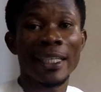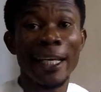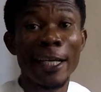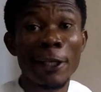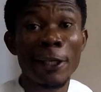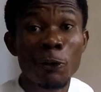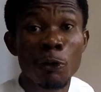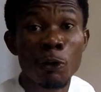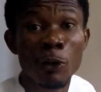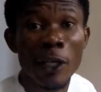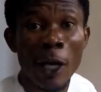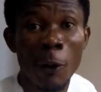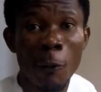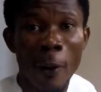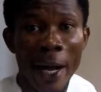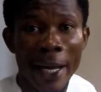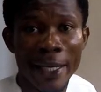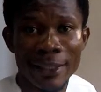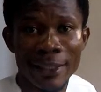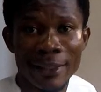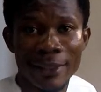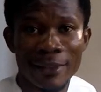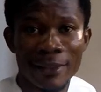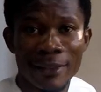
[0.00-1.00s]
into the white.
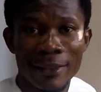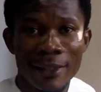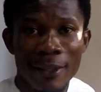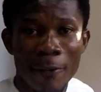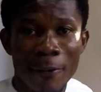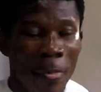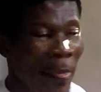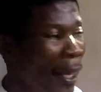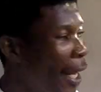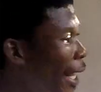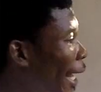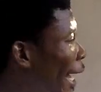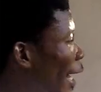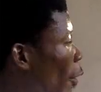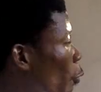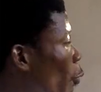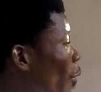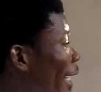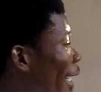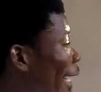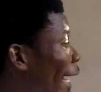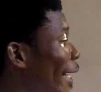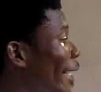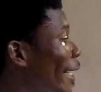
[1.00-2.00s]
And we
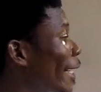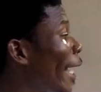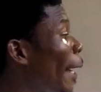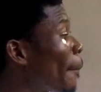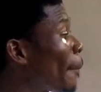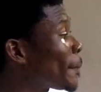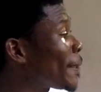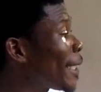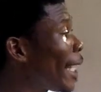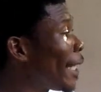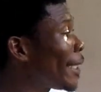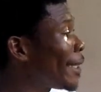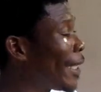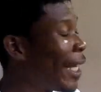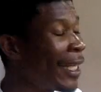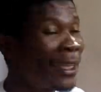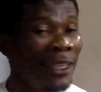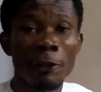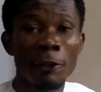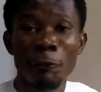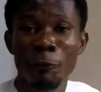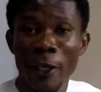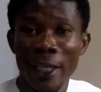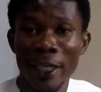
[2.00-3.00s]
can capture that
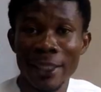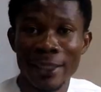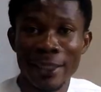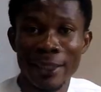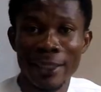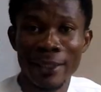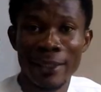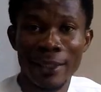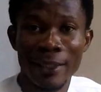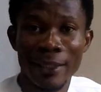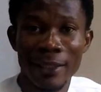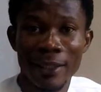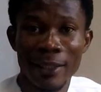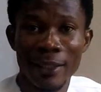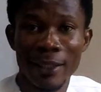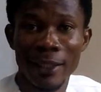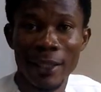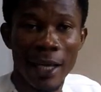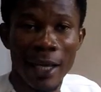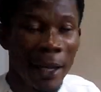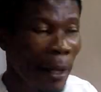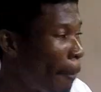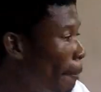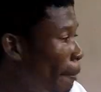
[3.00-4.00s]
deviation
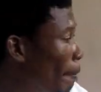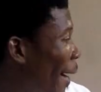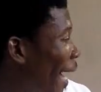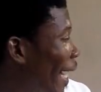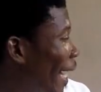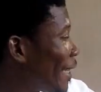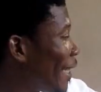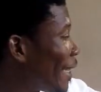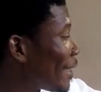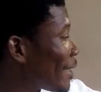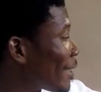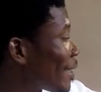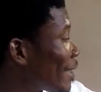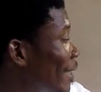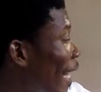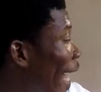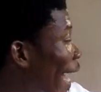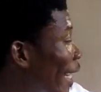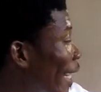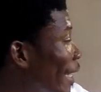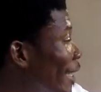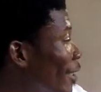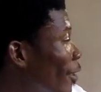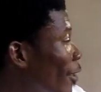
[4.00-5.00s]
by the
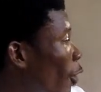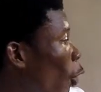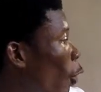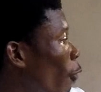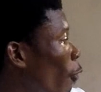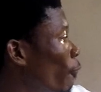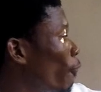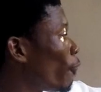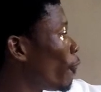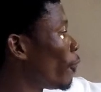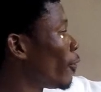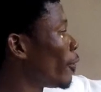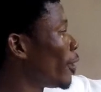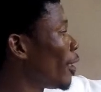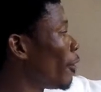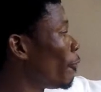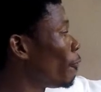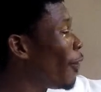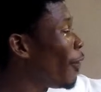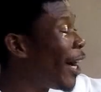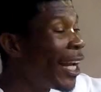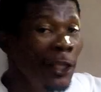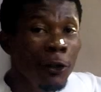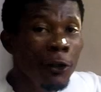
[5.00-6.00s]
sign of the
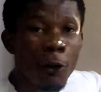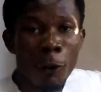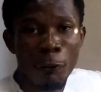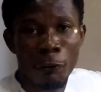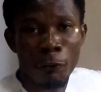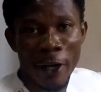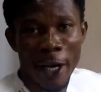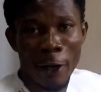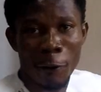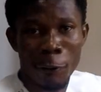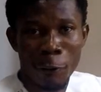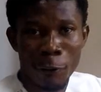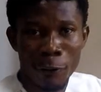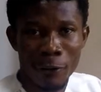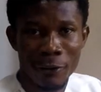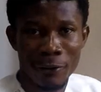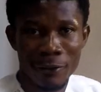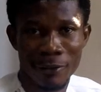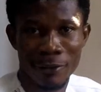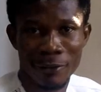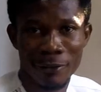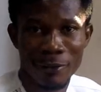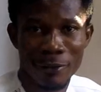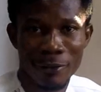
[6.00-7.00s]
value of error.
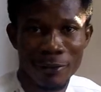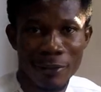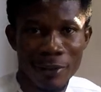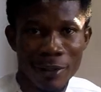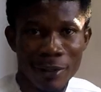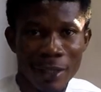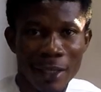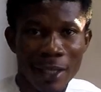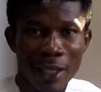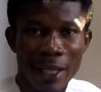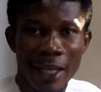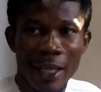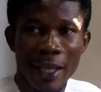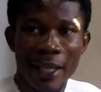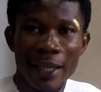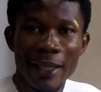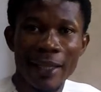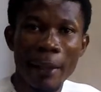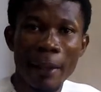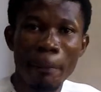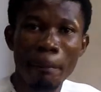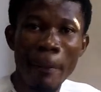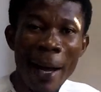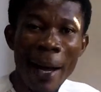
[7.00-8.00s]

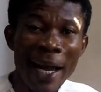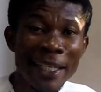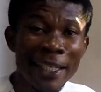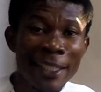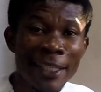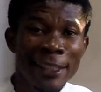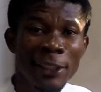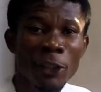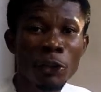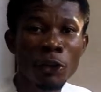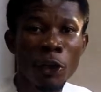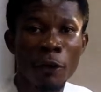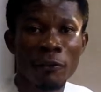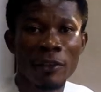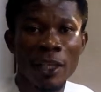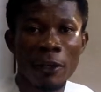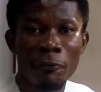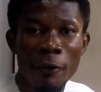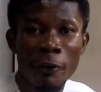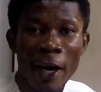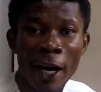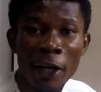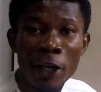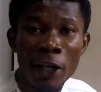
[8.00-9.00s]
The magnitude of the
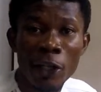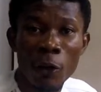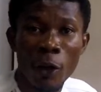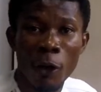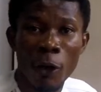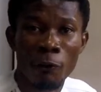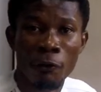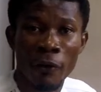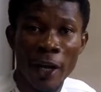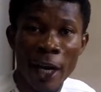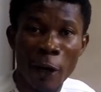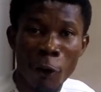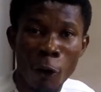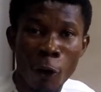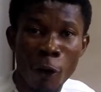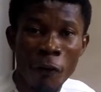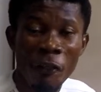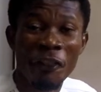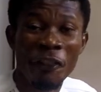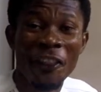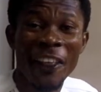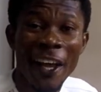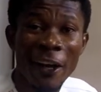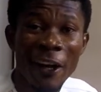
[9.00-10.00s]
value of error
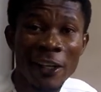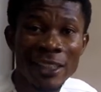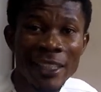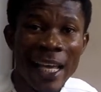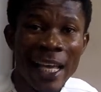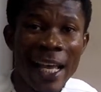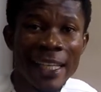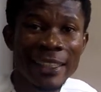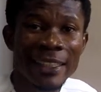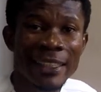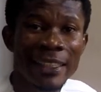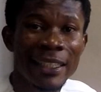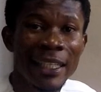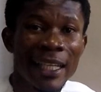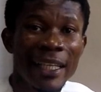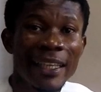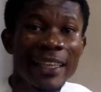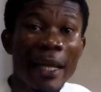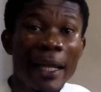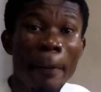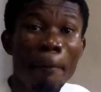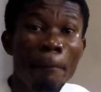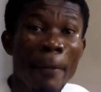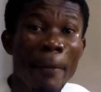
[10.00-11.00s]
tells us
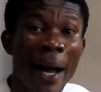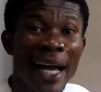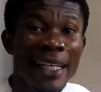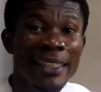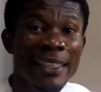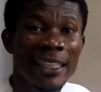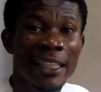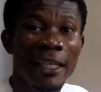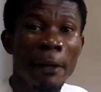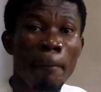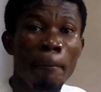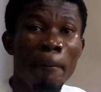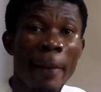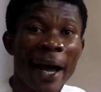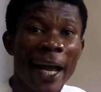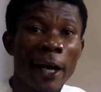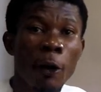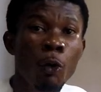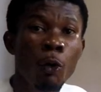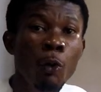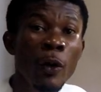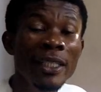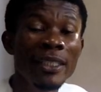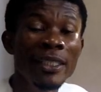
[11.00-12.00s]
the margin by
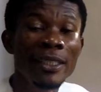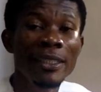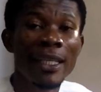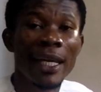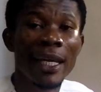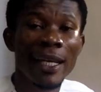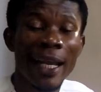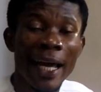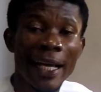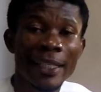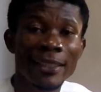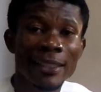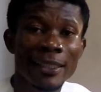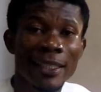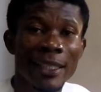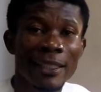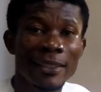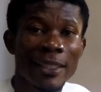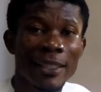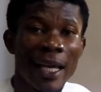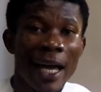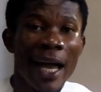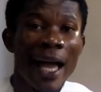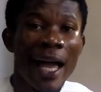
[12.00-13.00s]
which the light
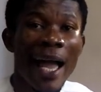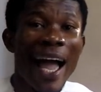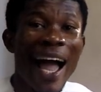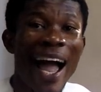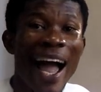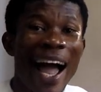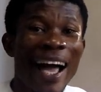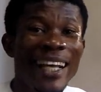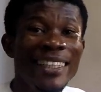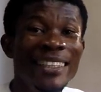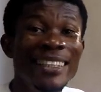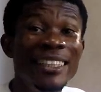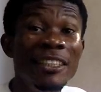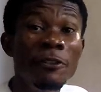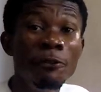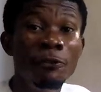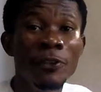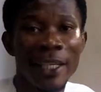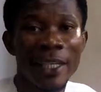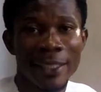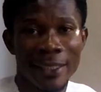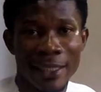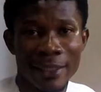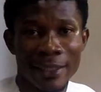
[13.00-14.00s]
sensor has
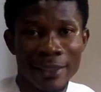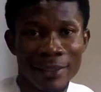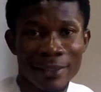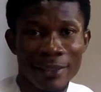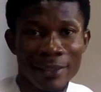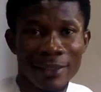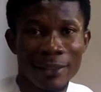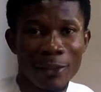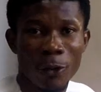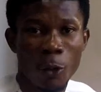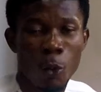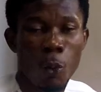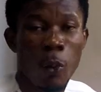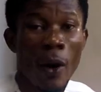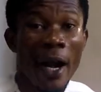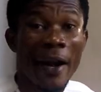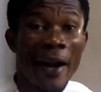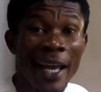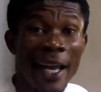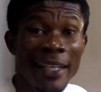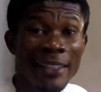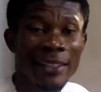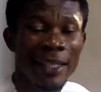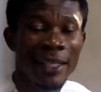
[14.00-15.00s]
deviated,
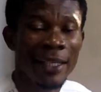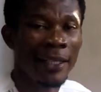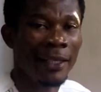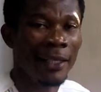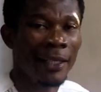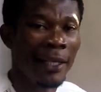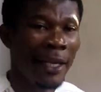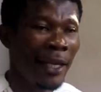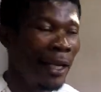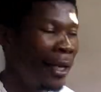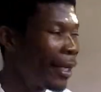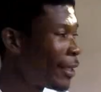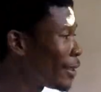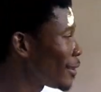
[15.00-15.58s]
whereas the